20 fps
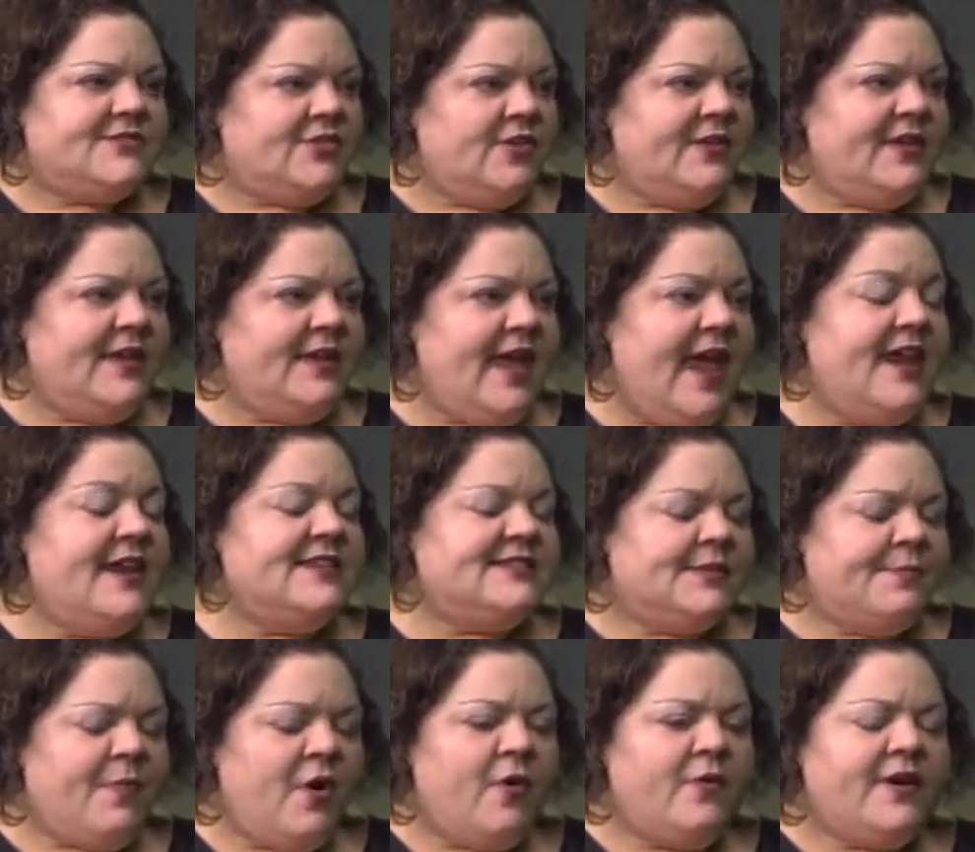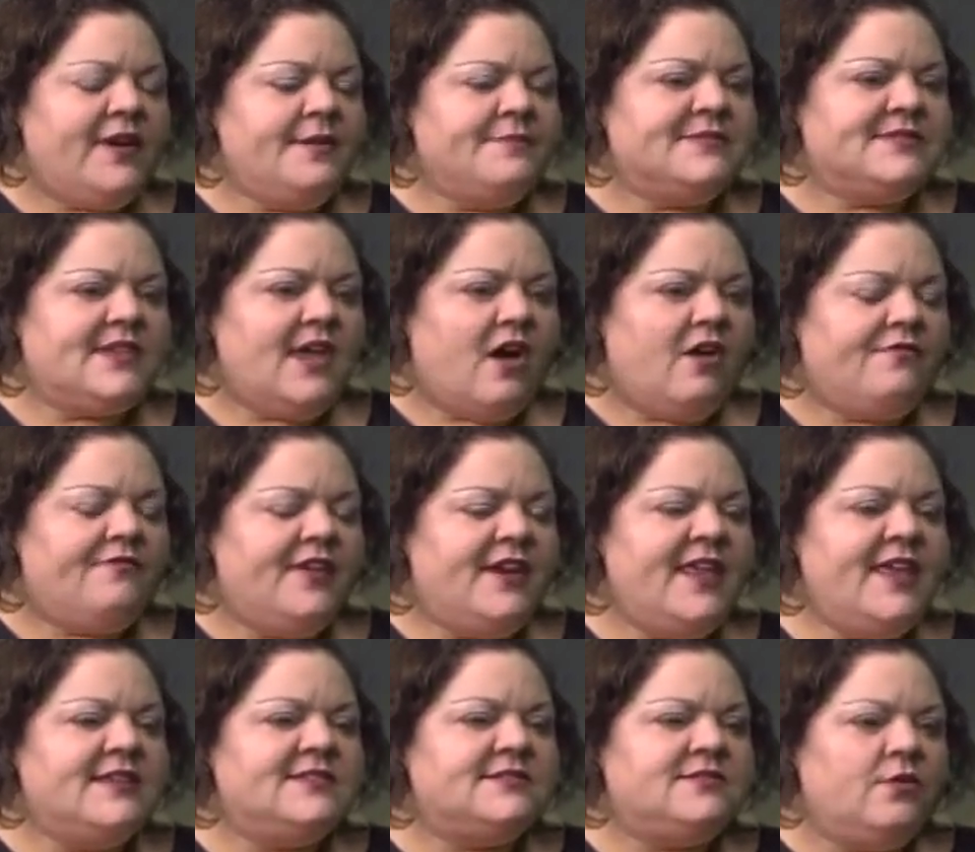So he's a poet himself, and
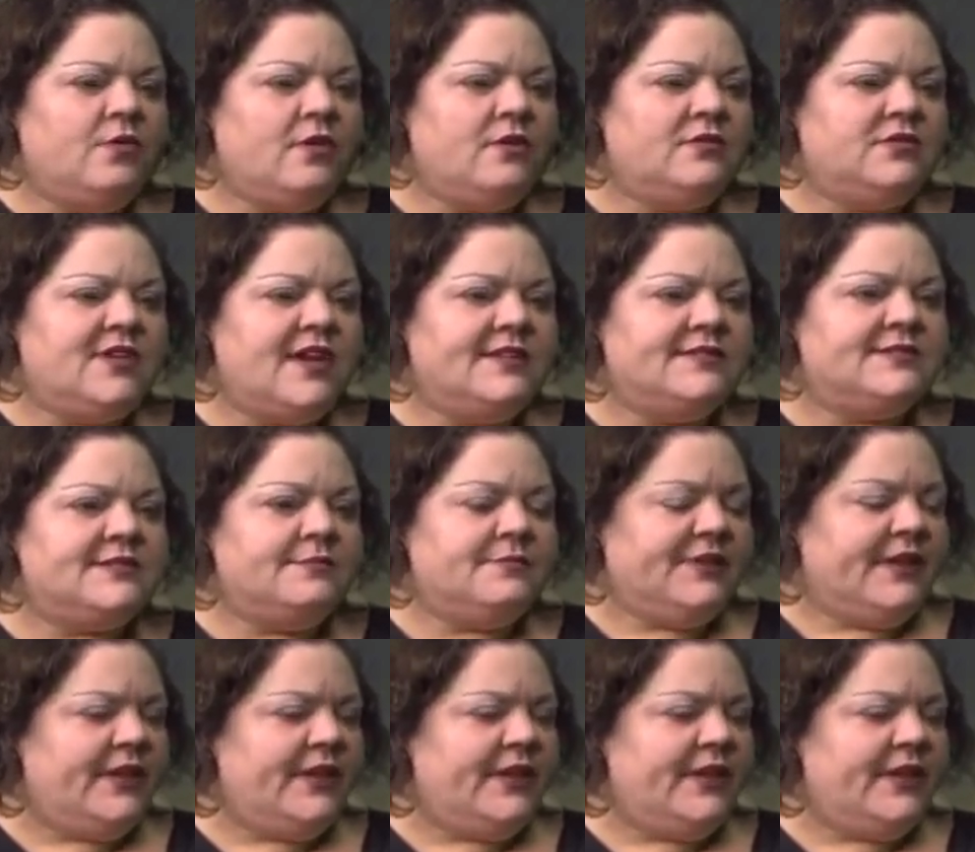he's done some